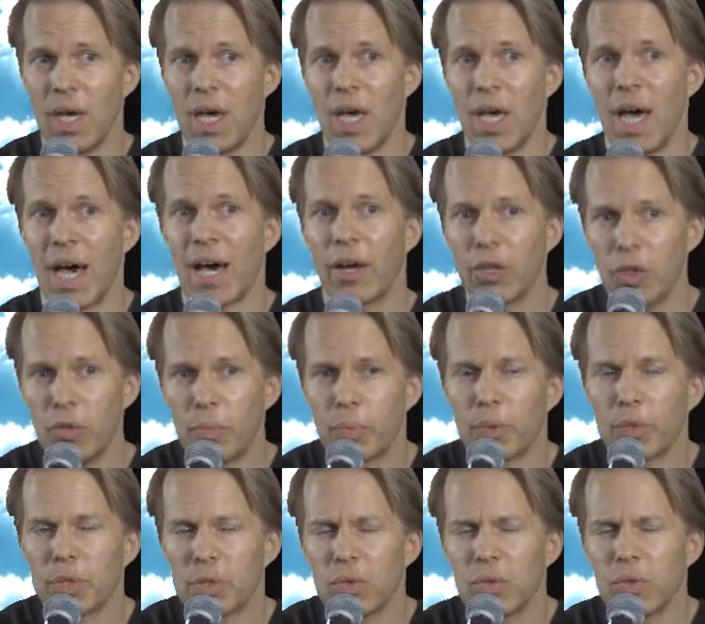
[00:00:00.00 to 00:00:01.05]
How do you
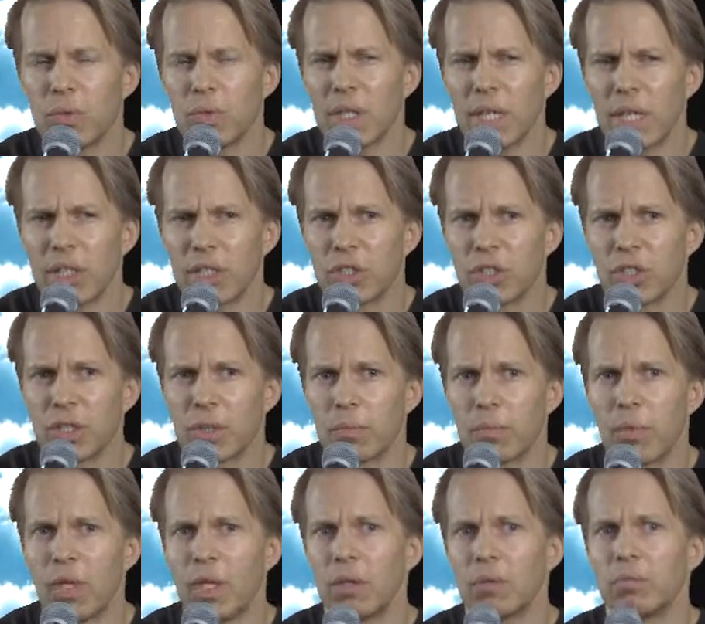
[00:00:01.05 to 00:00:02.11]
pursue a relationship?
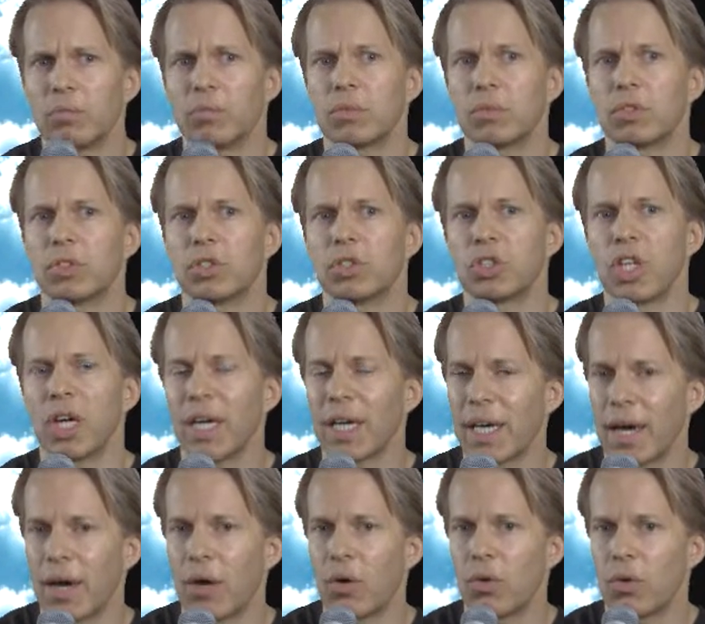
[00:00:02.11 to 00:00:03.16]
Well, check
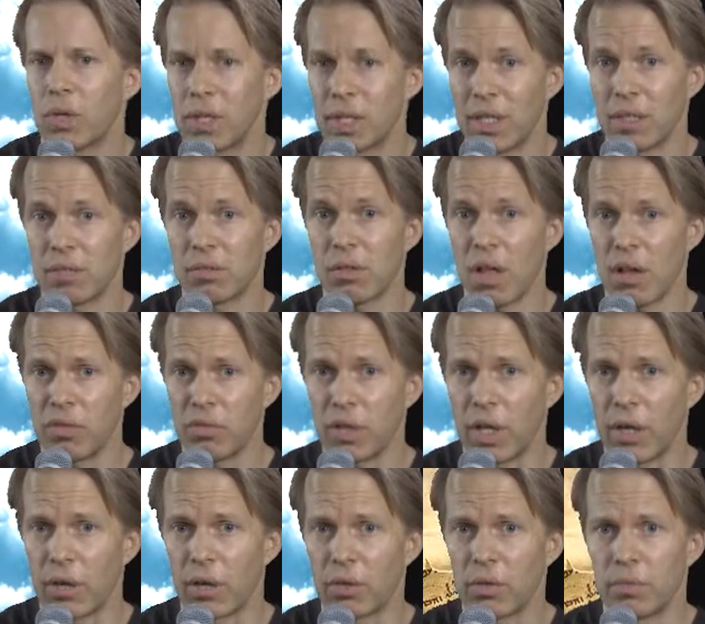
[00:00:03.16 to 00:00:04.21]
out his love
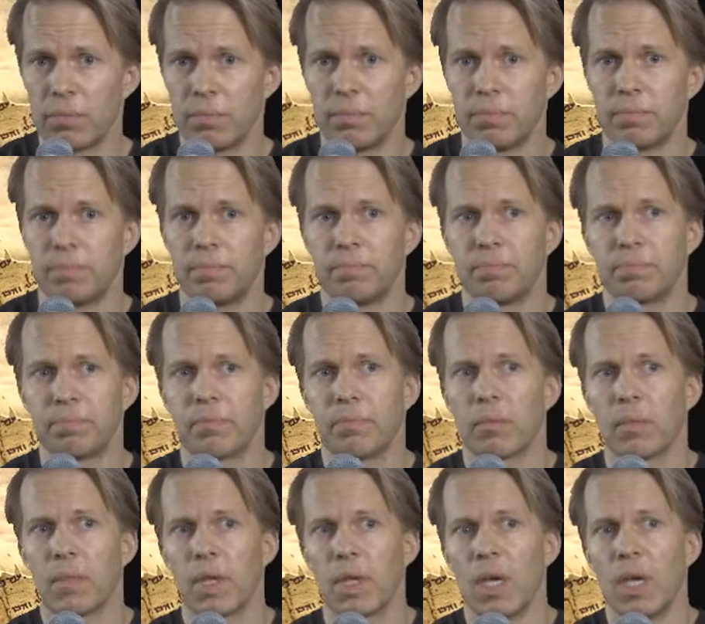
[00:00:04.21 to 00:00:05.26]
letter.
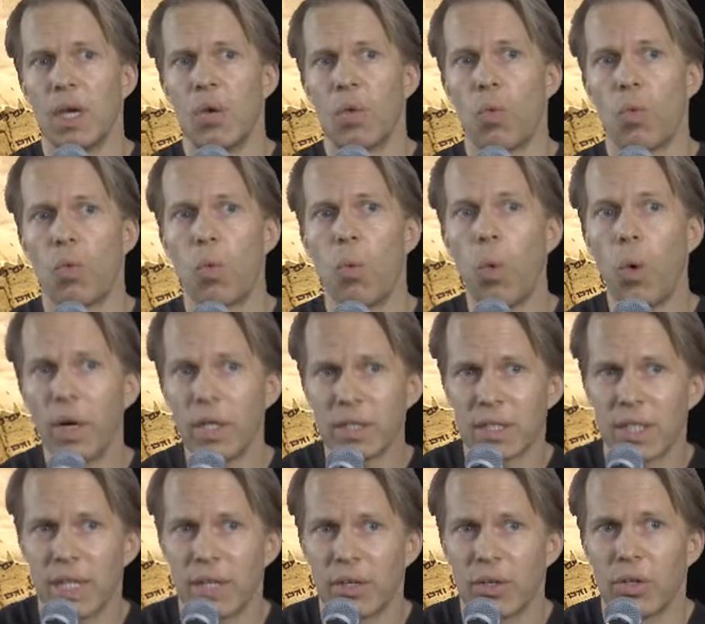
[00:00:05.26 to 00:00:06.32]

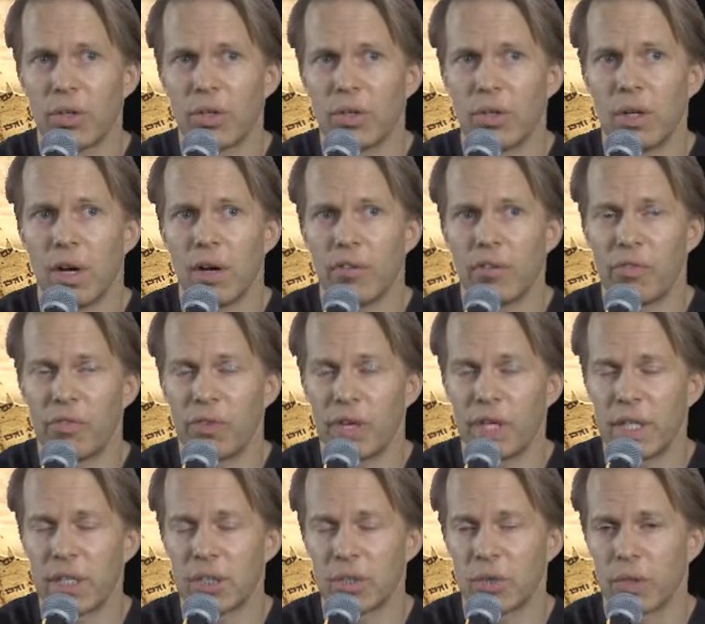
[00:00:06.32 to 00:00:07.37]
Once I heard a
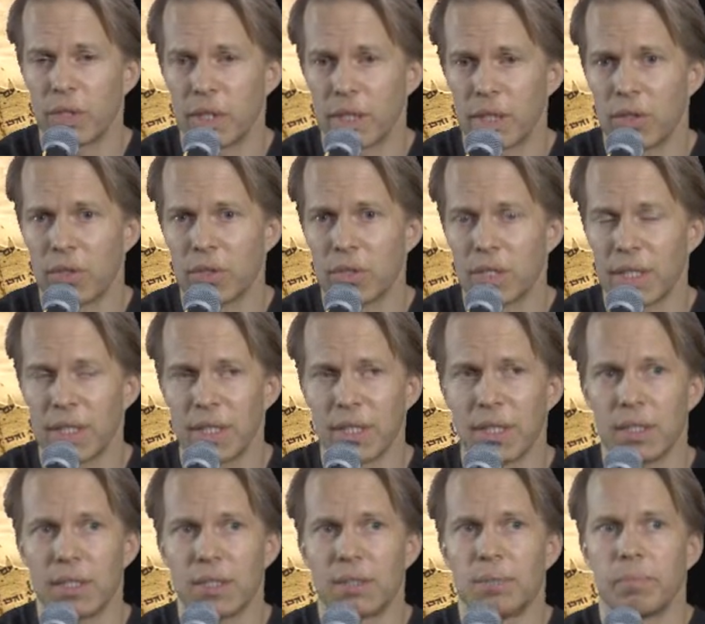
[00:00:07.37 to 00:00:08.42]
funny story that goes like
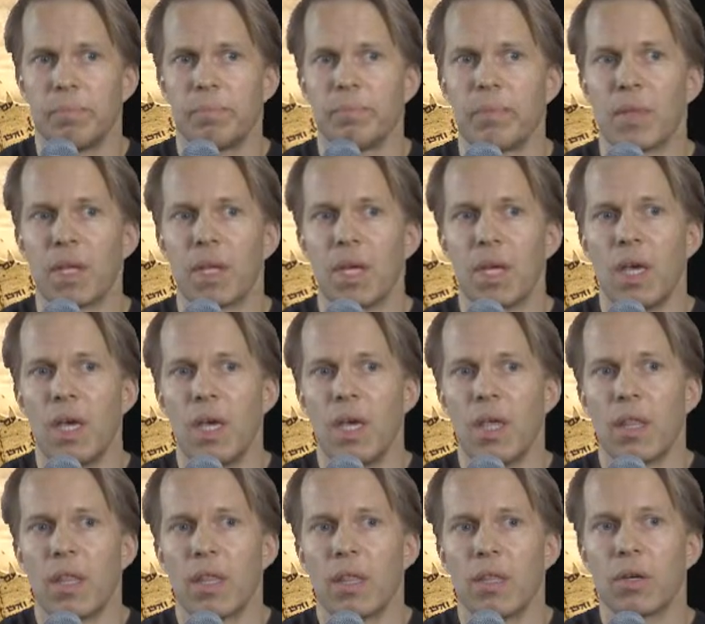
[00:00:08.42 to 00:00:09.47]
this.
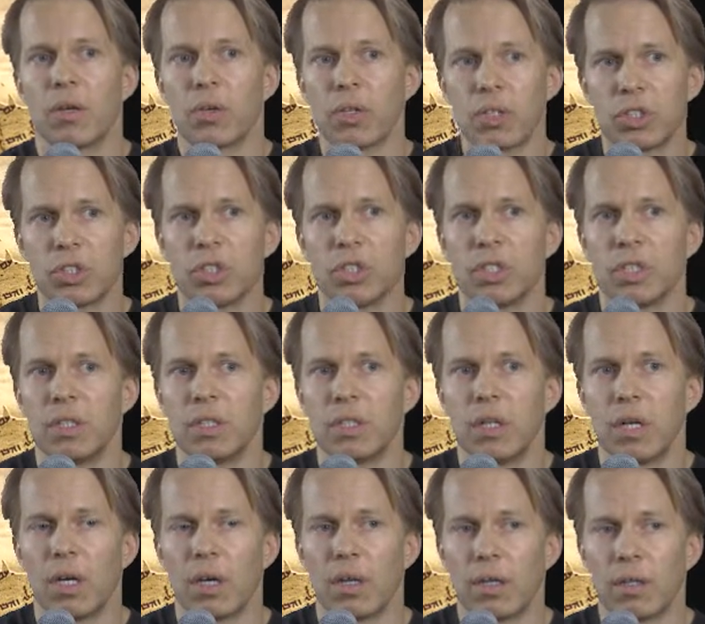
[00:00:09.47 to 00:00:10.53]

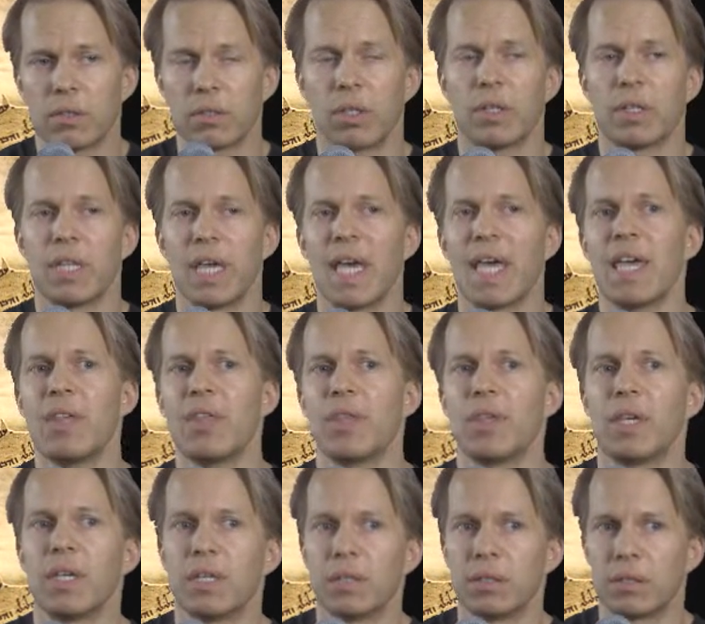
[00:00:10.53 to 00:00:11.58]
The
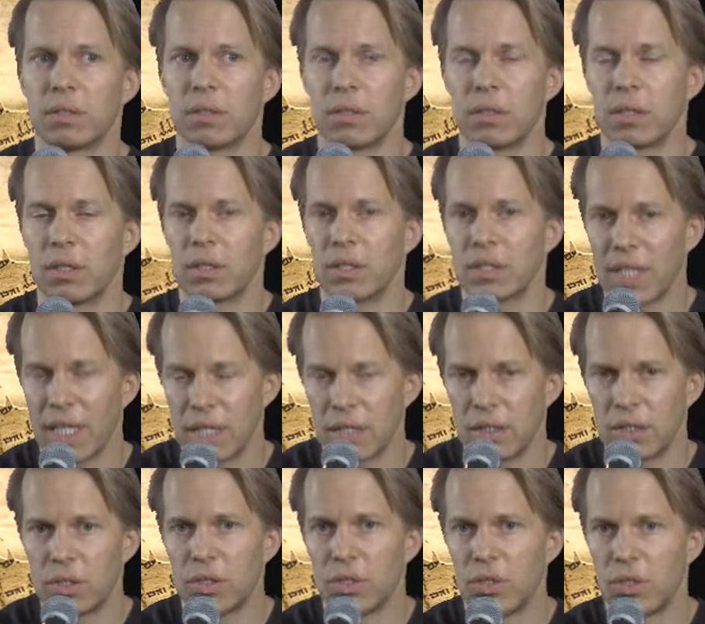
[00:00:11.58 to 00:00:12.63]
atheist
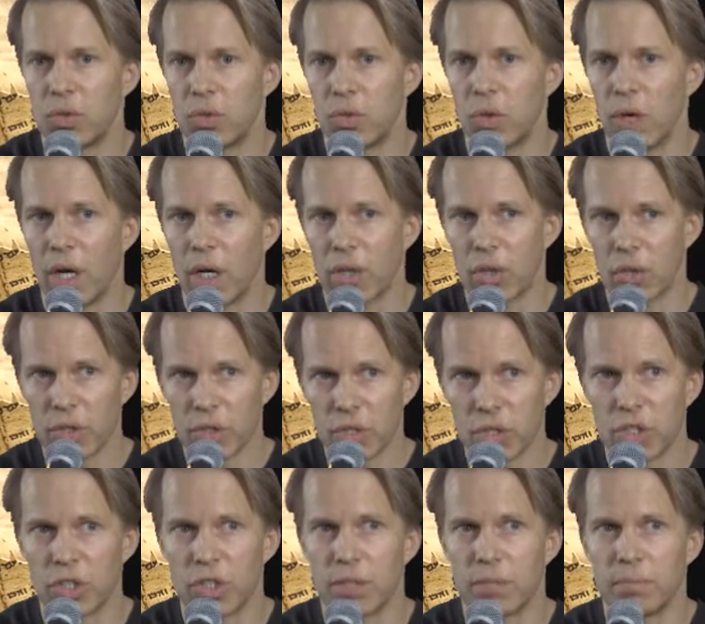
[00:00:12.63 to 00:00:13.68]
said to a
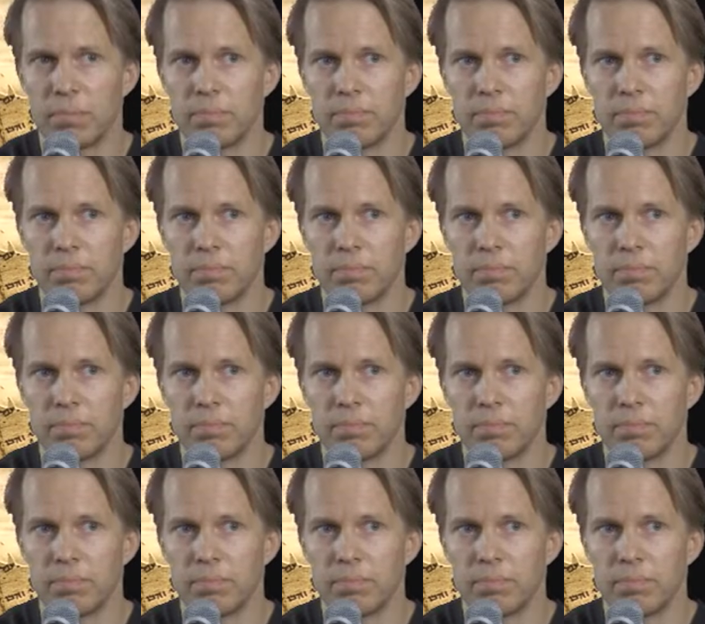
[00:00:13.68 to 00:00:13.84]
Christian,